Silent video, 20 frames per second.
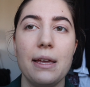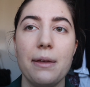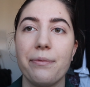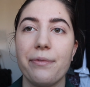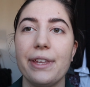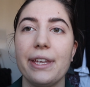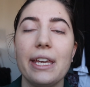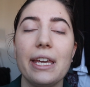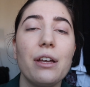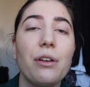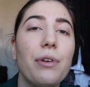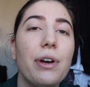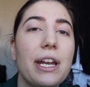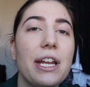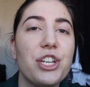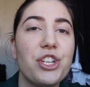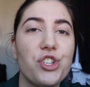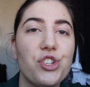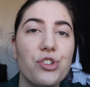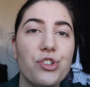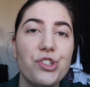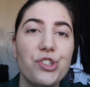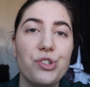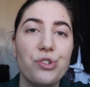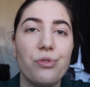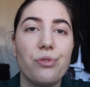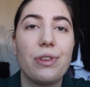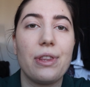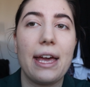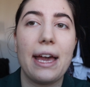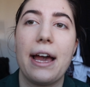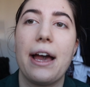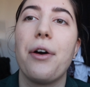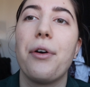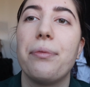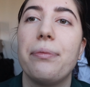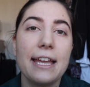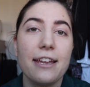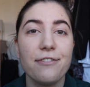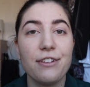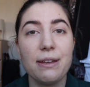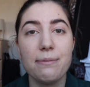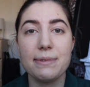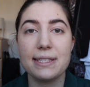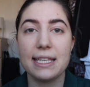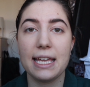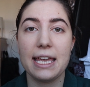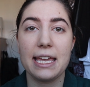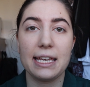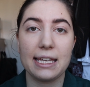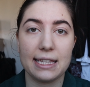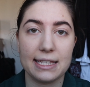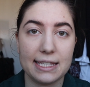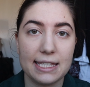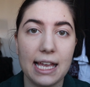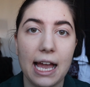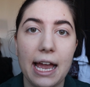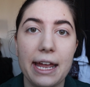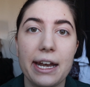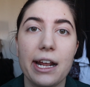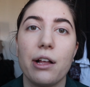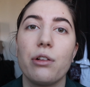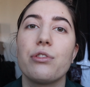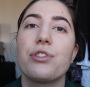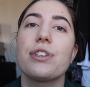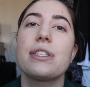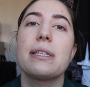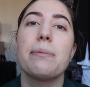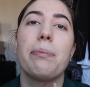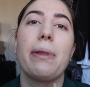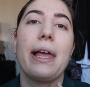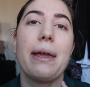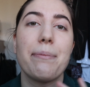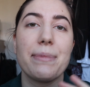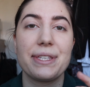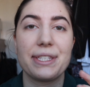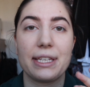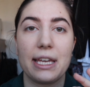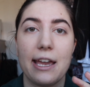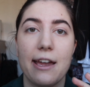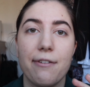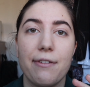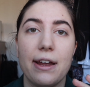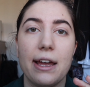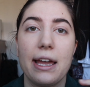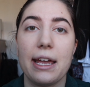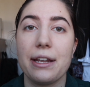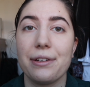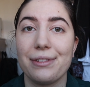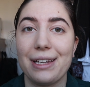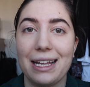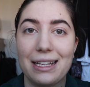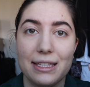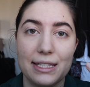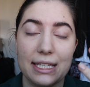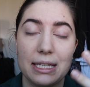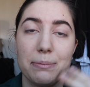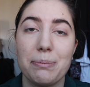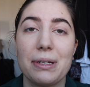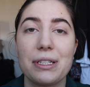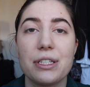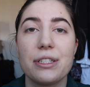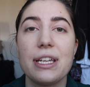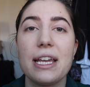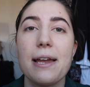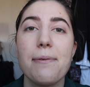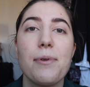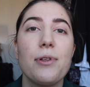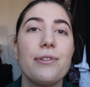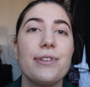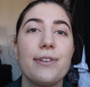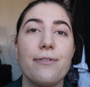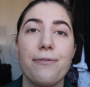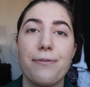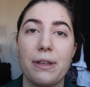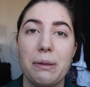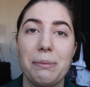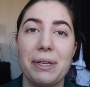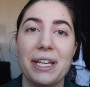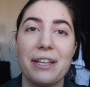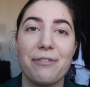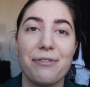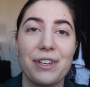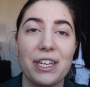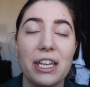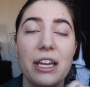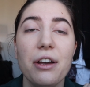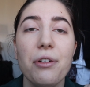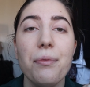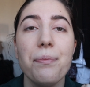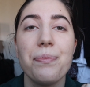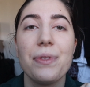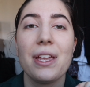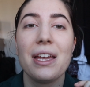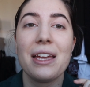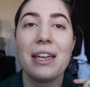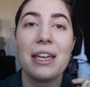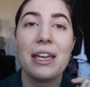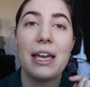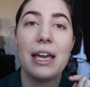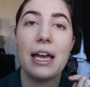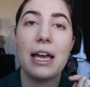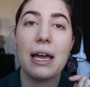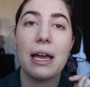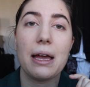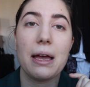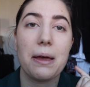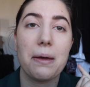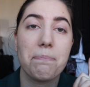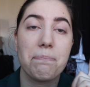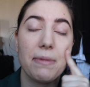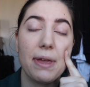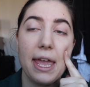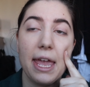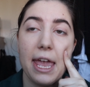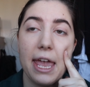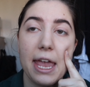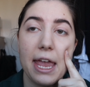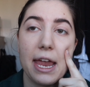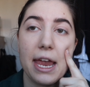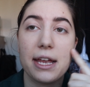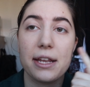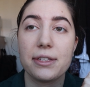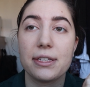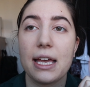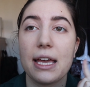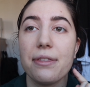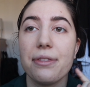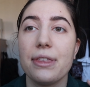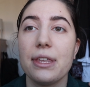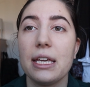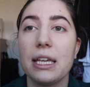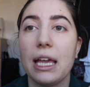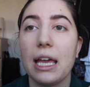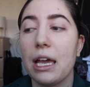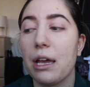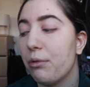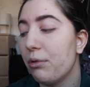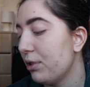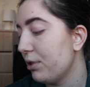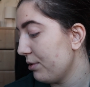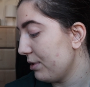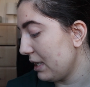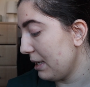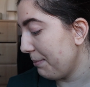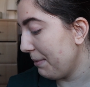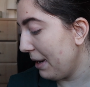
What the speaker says: thinking what I should do now. If I'm staying inside, I'll just apply mascara and that's it. But today I'm also filming a video, and I think I will do some